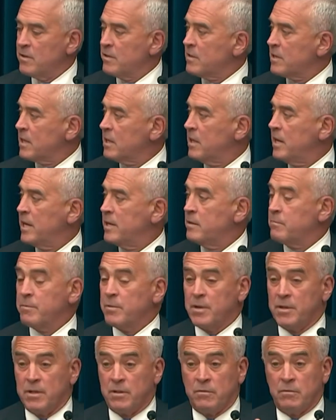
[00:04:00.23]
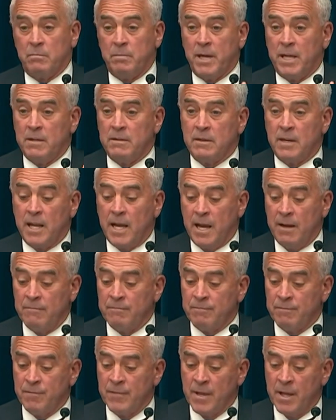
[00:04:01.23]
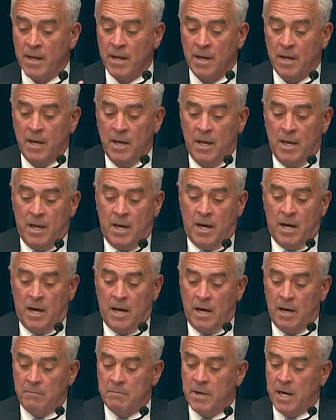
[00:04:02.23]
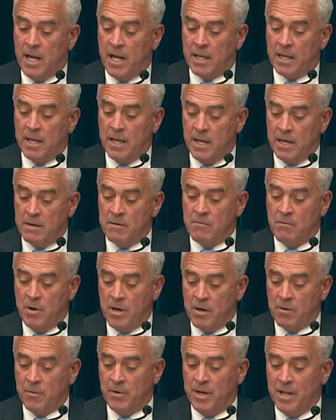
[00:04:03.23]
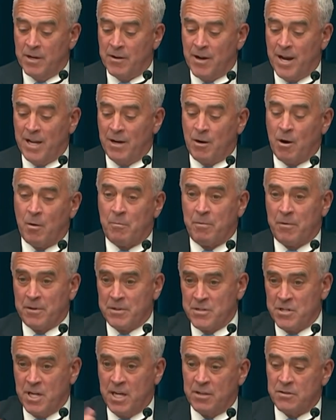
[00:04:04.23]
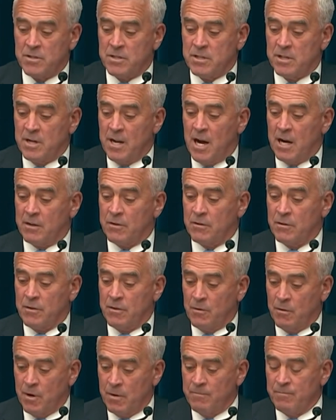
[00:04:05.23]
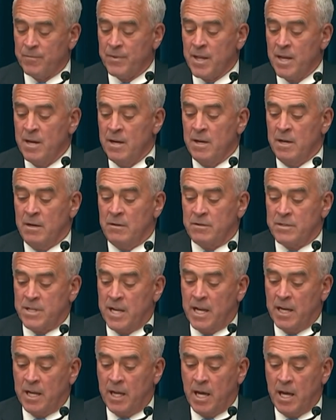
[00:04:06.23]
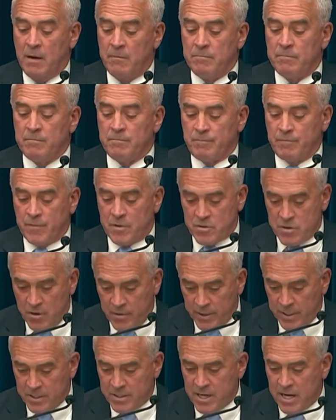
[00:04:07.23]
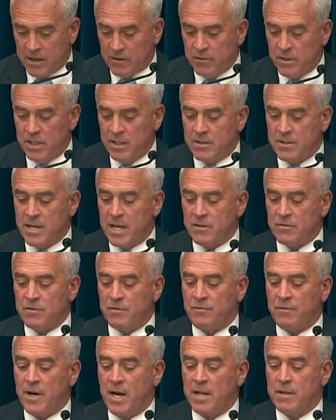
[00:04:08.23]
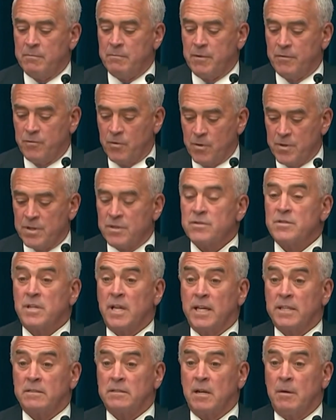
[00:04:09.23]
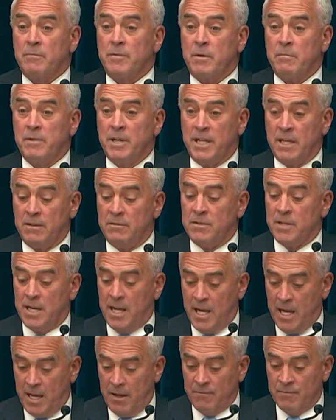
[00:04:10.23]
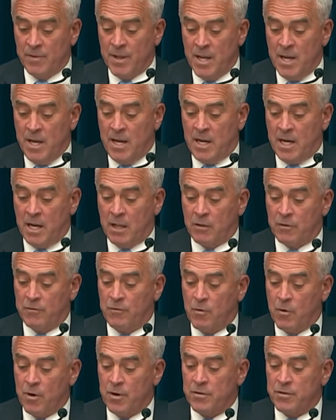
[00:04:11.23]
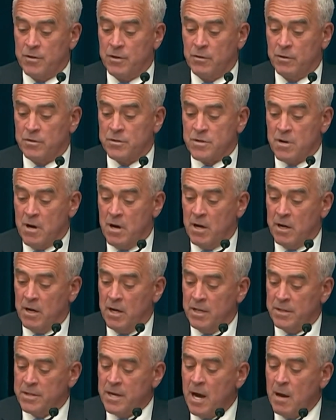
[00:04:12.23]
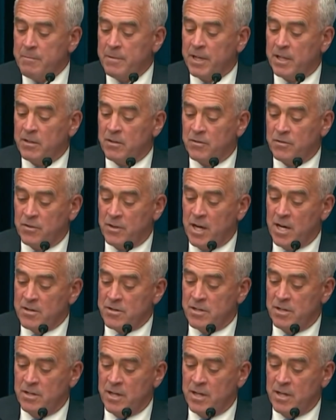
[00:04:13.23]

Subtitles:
declined to participate today. But I again want to reiterate our appreciation to Dr. Thorpe for standing up, showing integrity to testify before this select subcommittee today. And I look forward to a strong on-topic discussion.